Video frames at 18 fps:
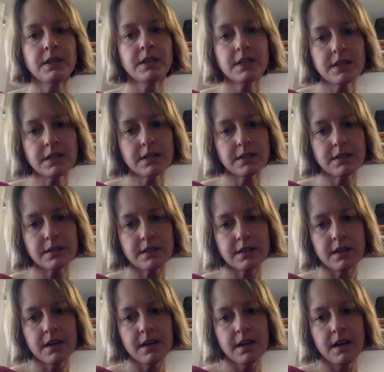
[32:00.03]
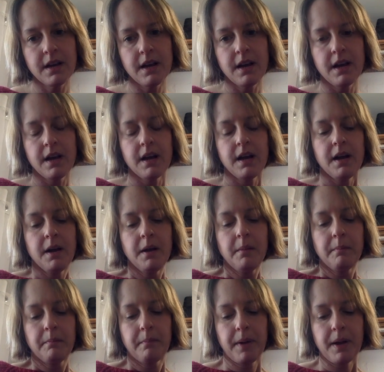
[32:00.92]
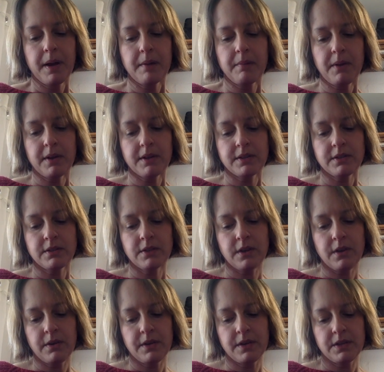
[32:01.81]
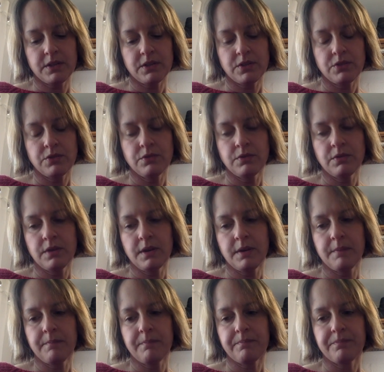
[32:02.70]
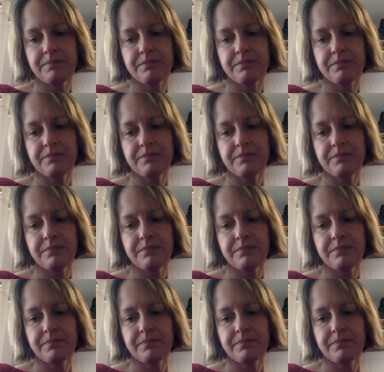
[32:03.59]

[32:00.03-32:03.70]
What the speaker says: this. But I'm also going to